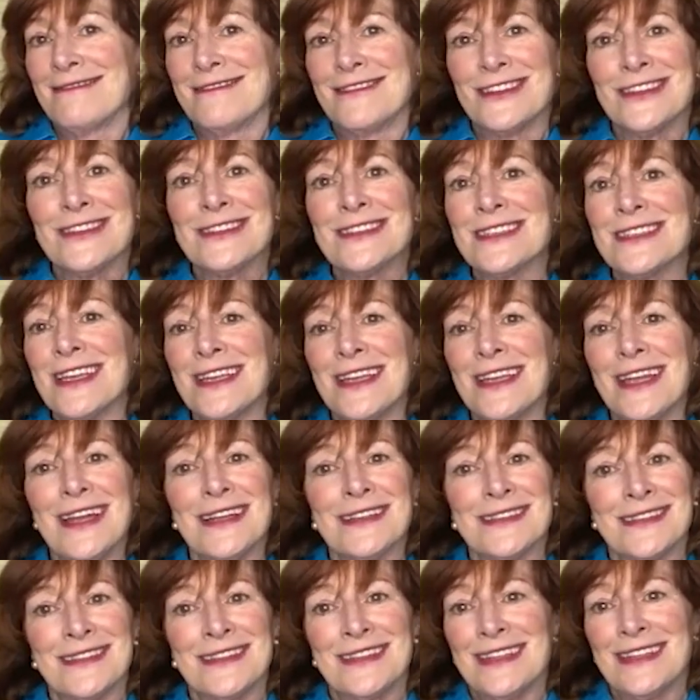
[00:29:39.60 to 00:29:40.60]
just say
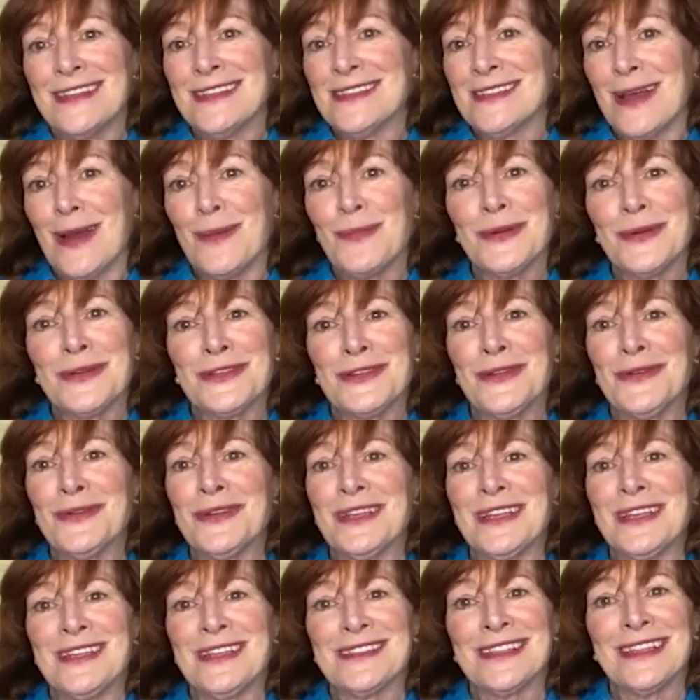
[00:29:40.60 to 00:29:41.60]
yes. These
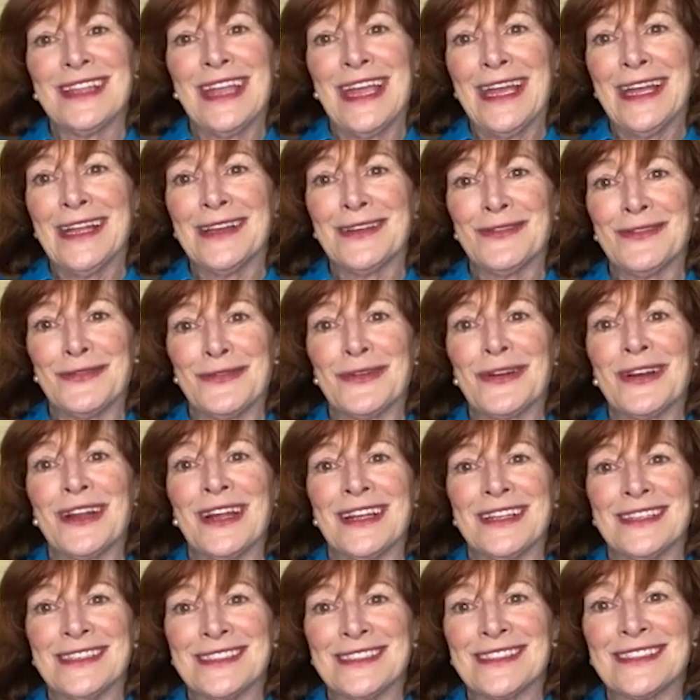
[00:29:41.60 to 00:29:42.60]
opportunities land for
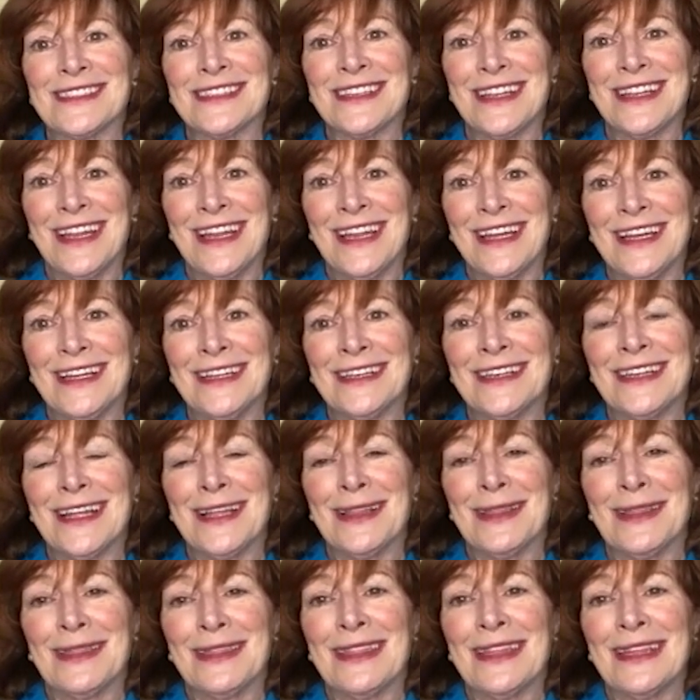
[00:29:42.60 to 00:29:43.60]
us. And
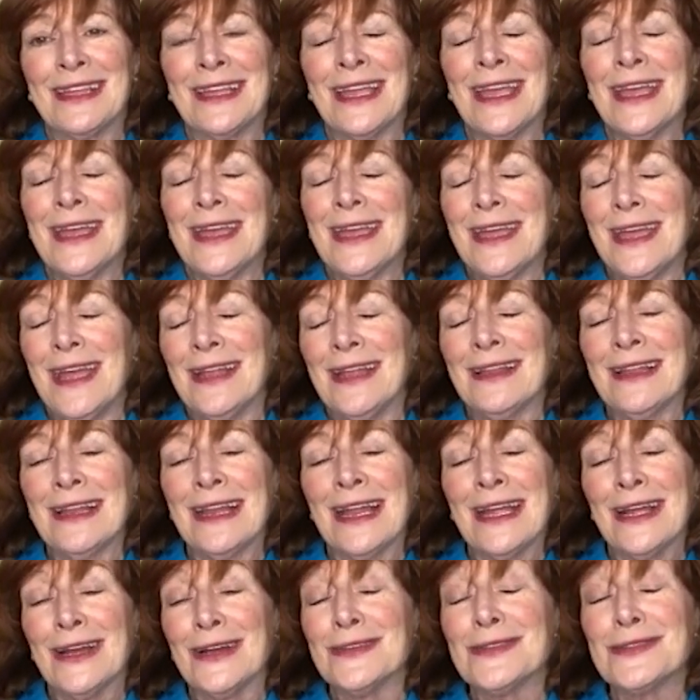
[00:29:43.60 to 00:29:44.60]
I think, and then
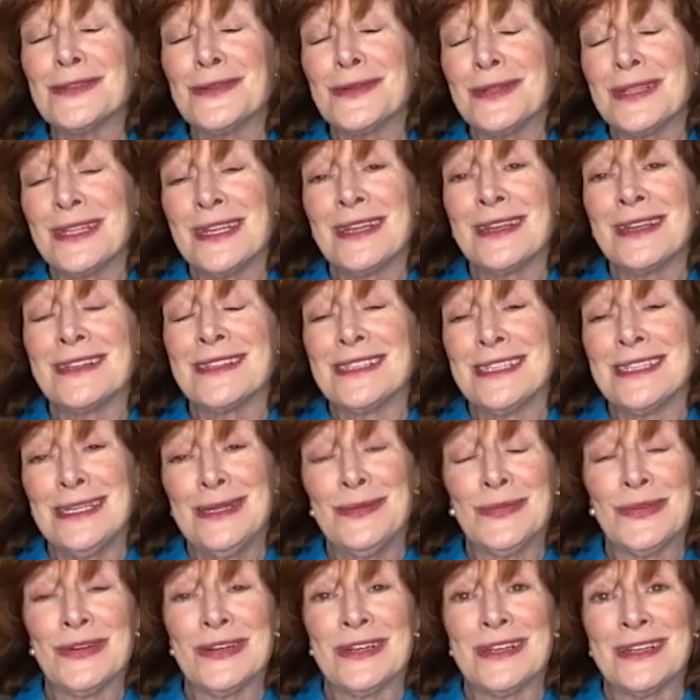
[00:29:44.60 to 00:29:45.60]
I also think
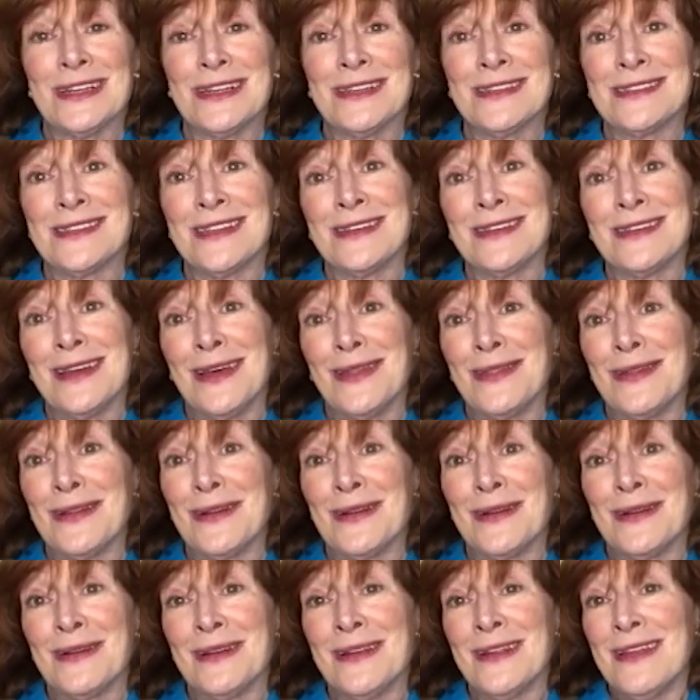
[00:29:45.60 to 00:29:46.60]
teamwork is
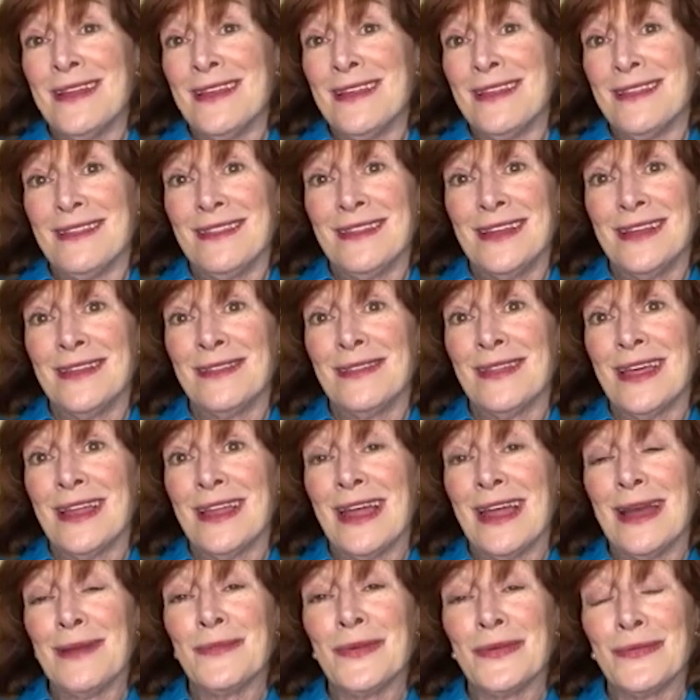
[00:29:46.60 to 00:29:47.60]
another thing,
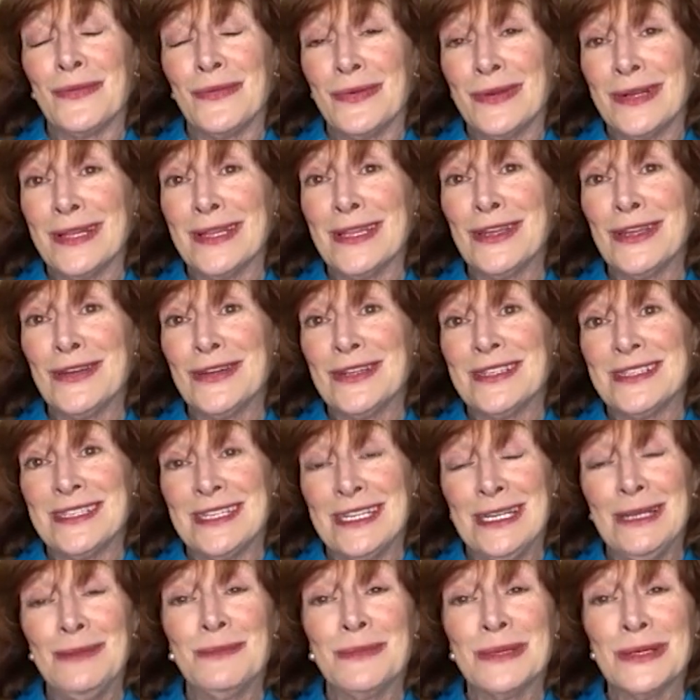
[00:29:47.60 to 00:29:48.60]
that I'm a really good
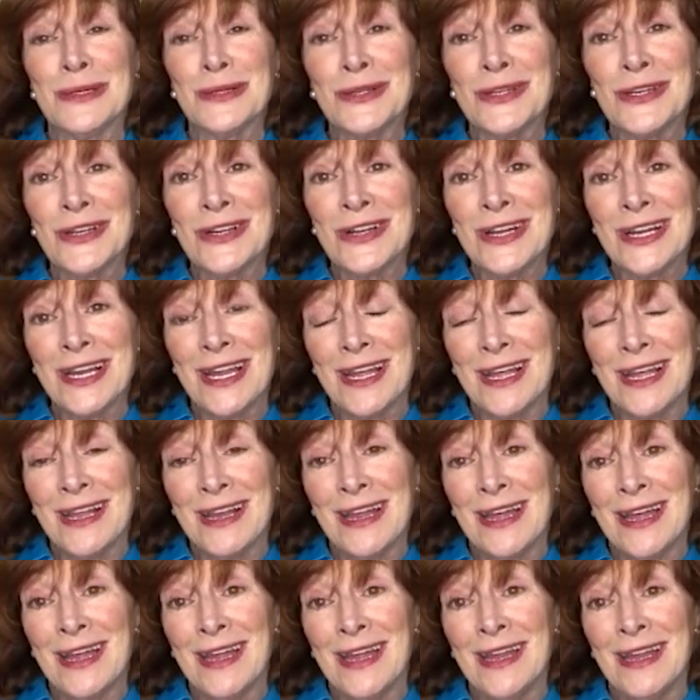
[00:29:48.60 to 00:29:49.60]
team builder,
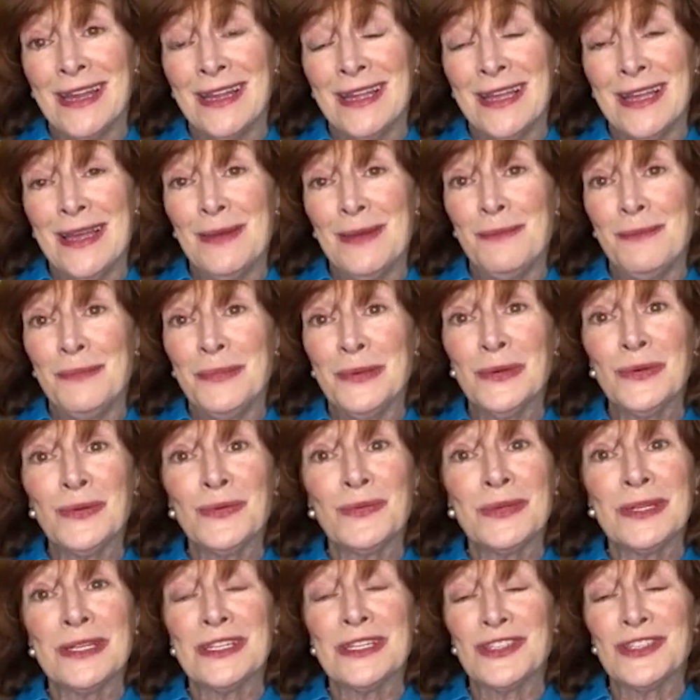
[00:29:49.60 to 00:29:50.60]
and I
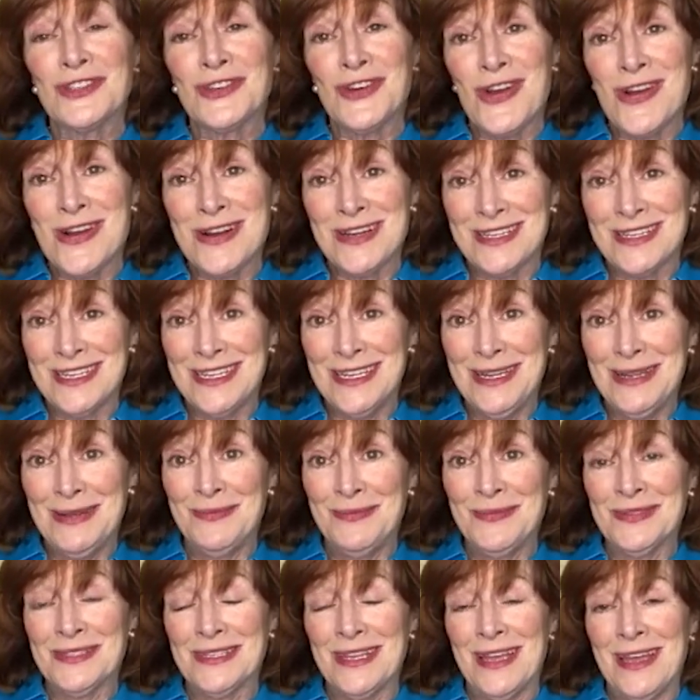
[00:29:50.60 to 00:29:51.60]
built really strong
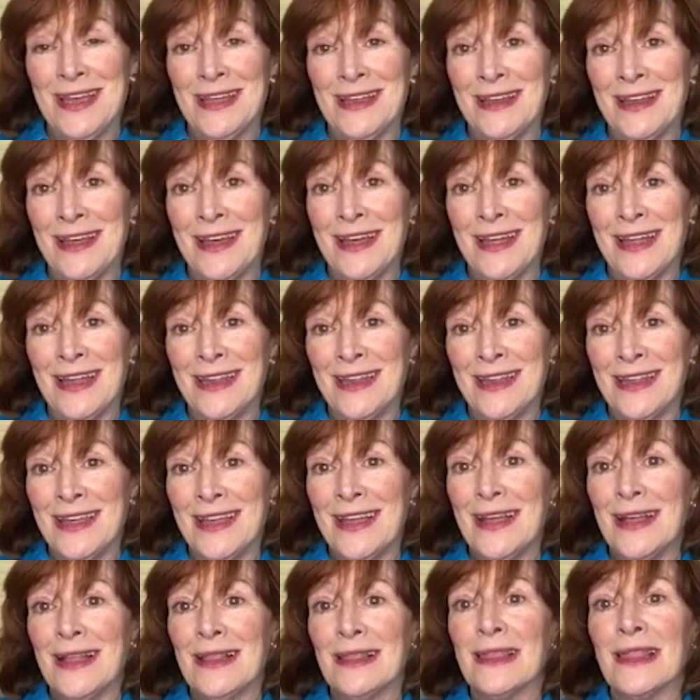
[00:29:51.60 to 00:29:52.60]
teams, and I
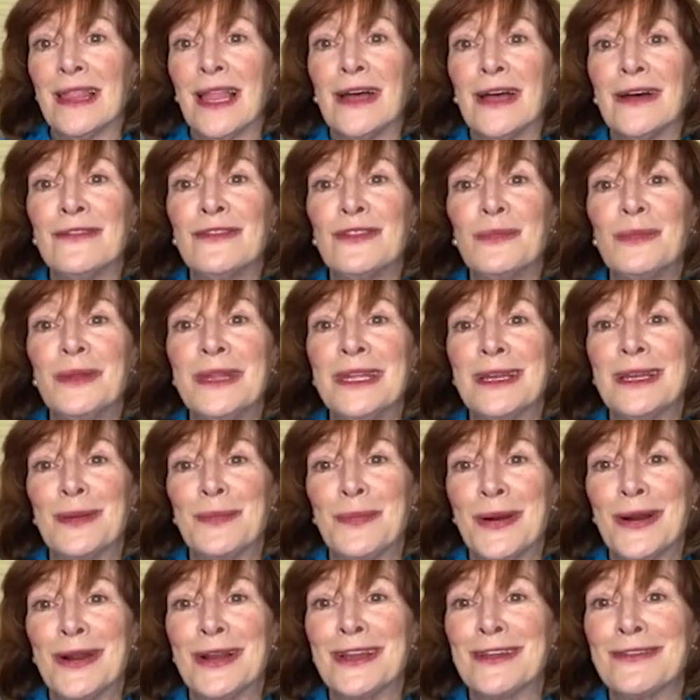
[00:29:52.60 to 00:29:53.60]
loved being a
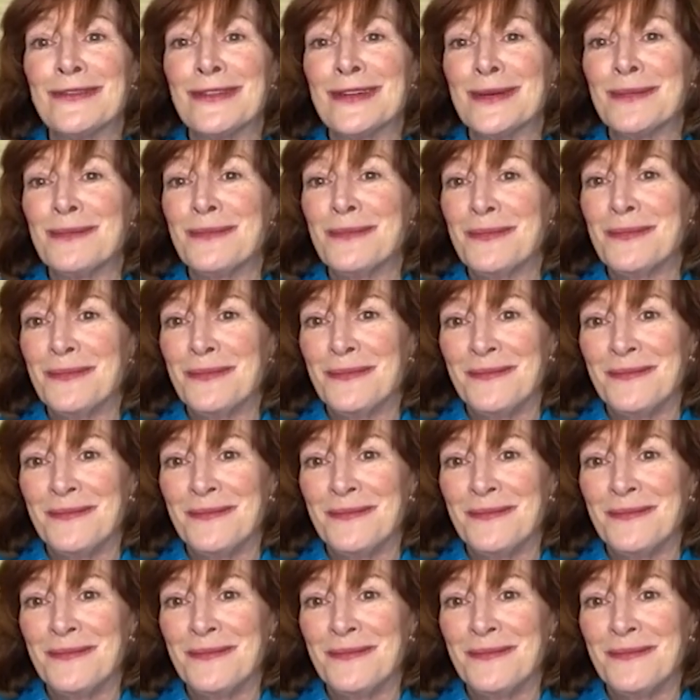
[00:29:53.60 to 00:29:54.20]
part of a